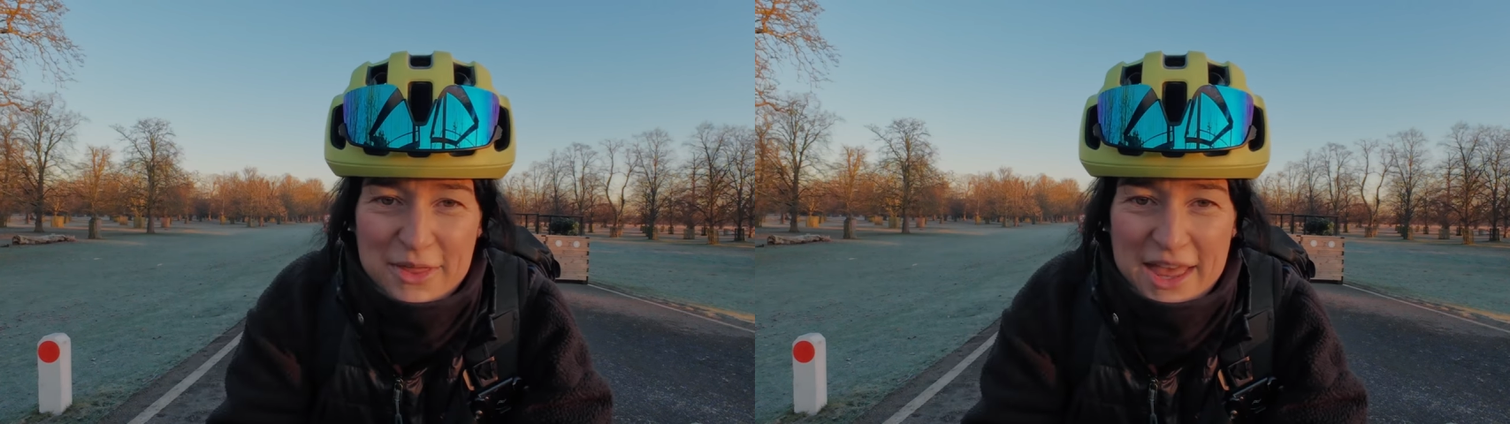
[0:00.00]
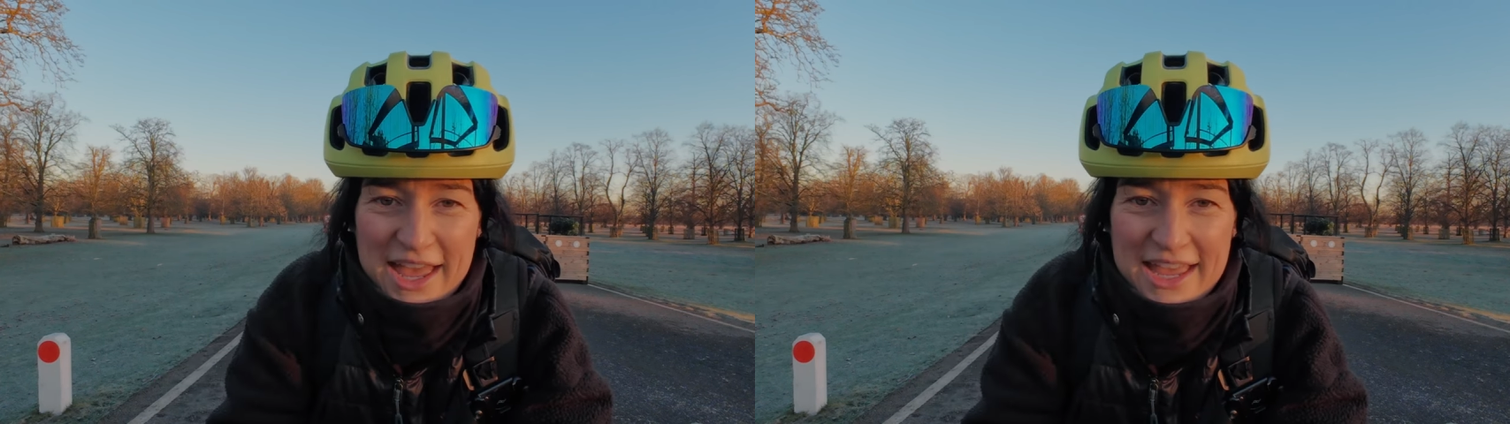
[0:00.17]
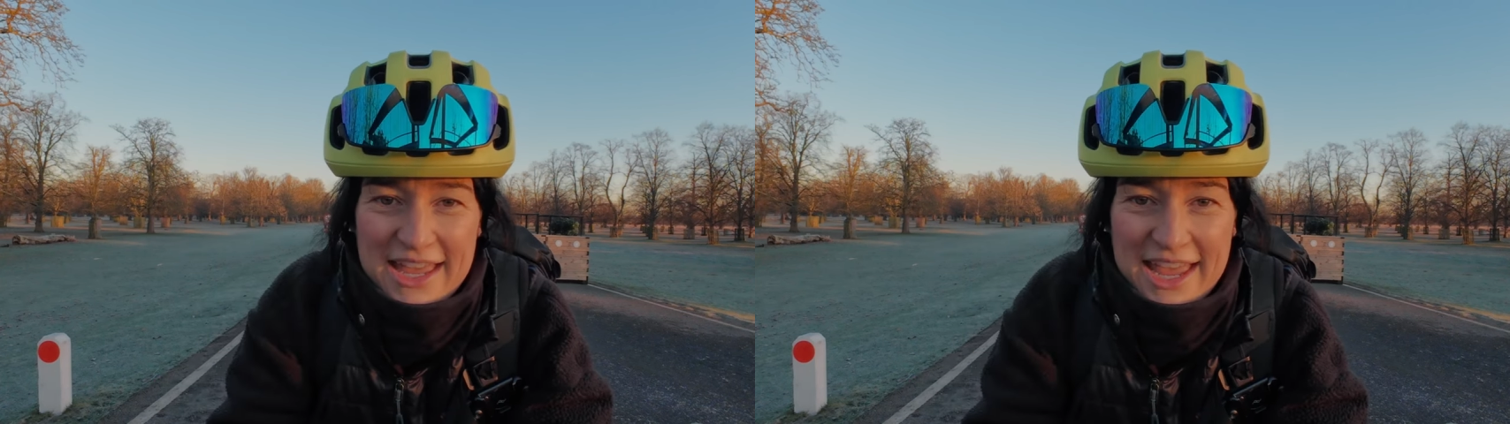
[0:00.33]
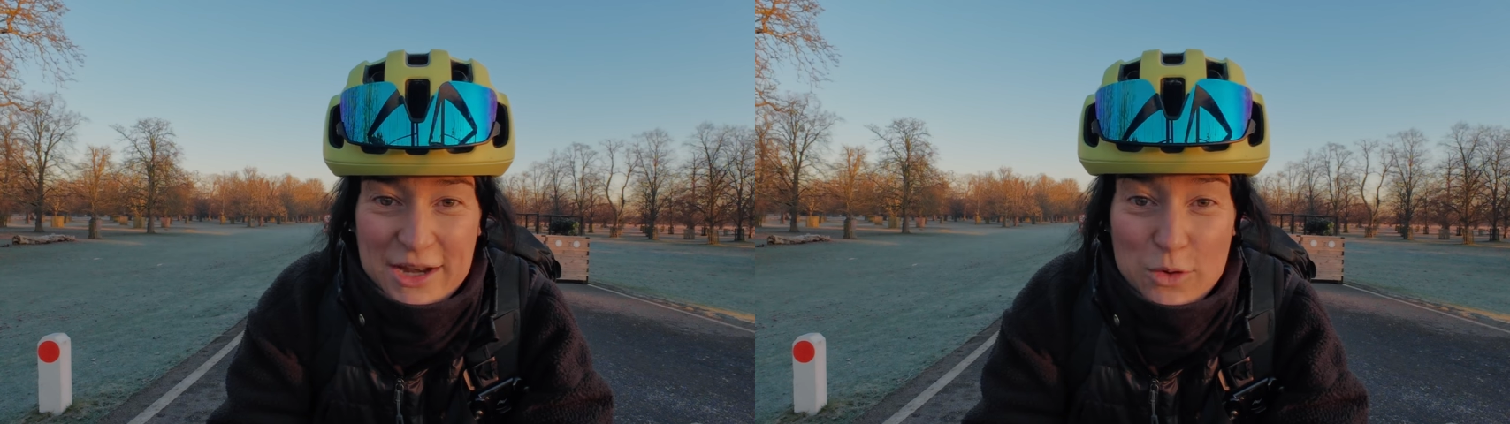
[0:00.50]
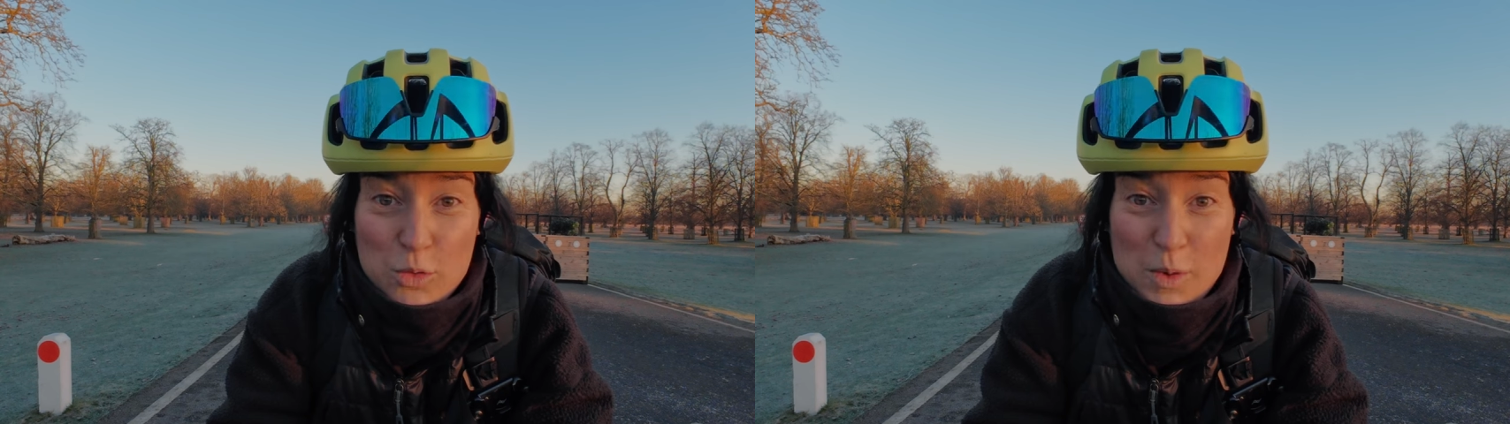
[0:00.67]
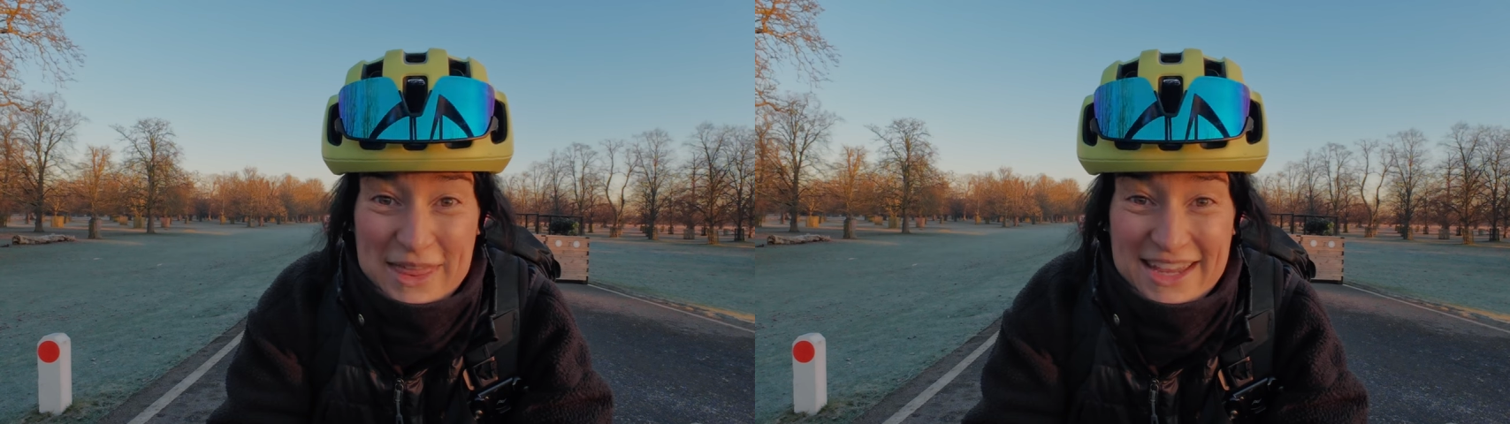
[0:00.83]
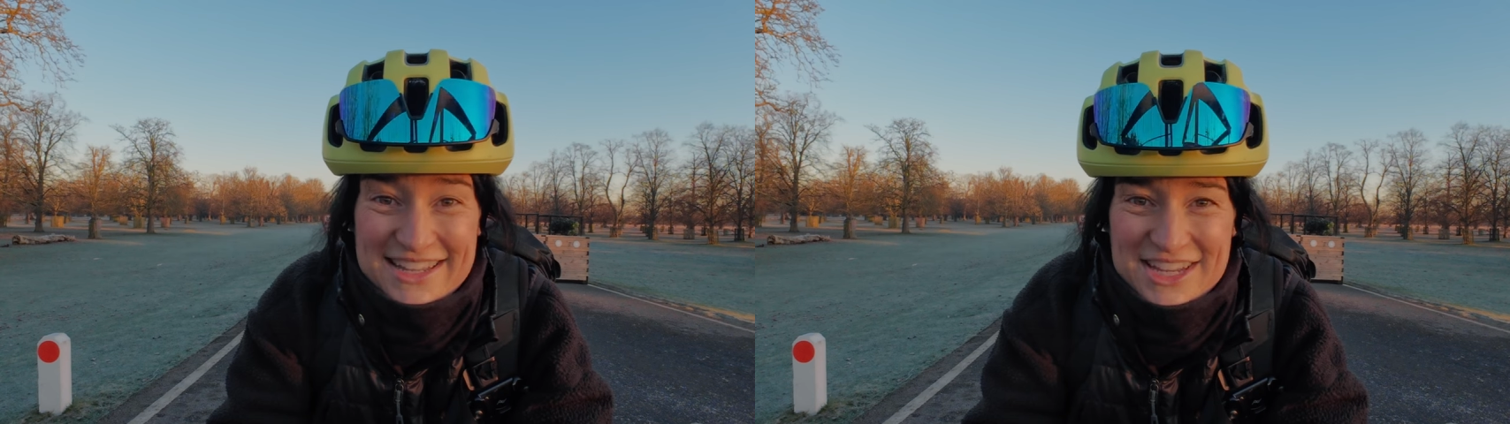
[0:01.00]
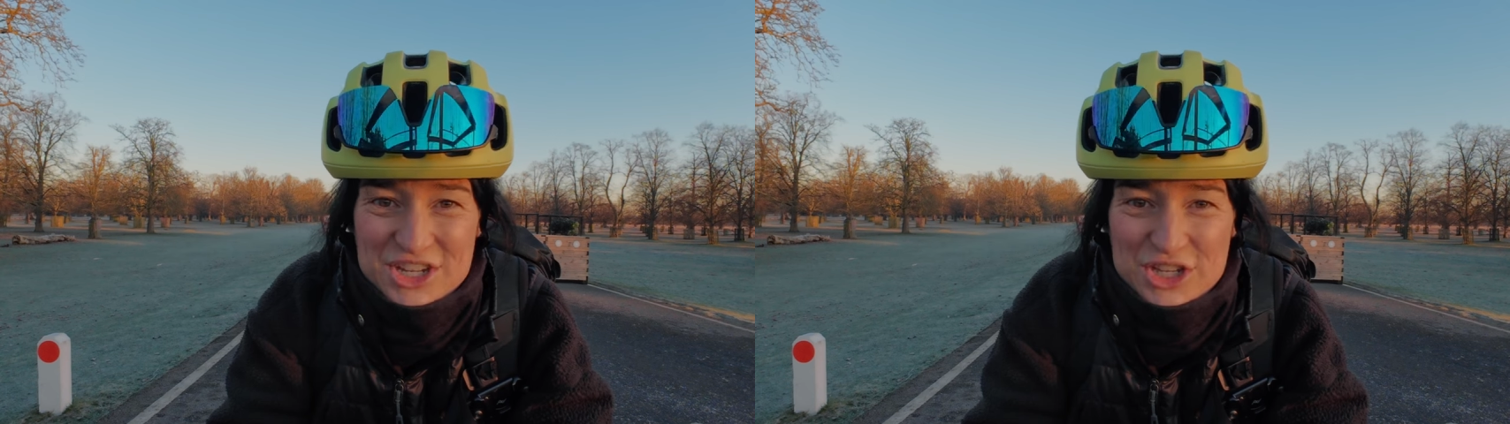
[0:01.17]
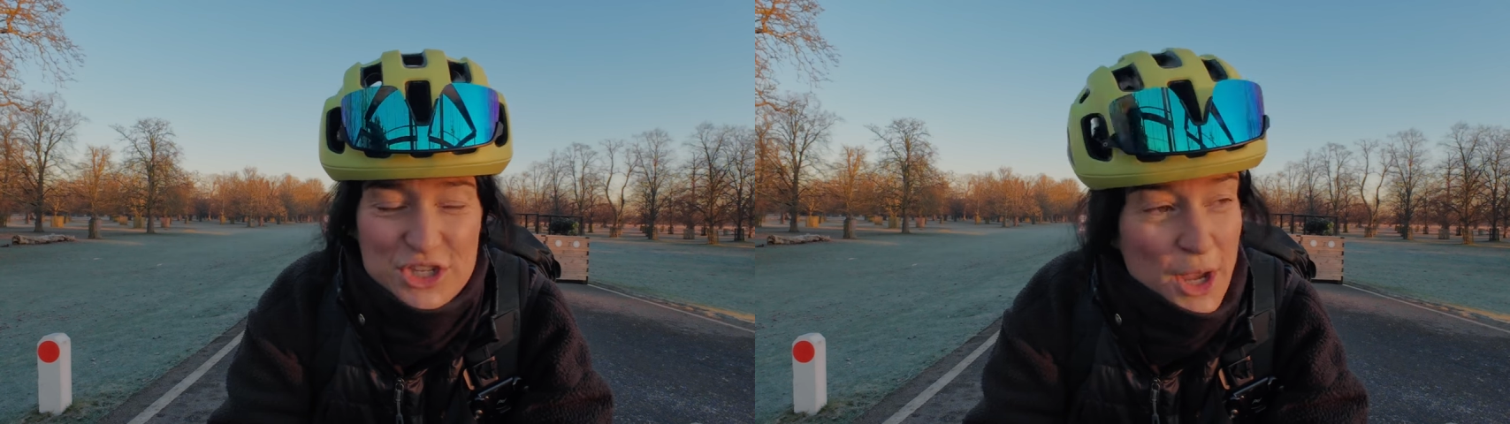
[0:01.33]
there in all weather conditions.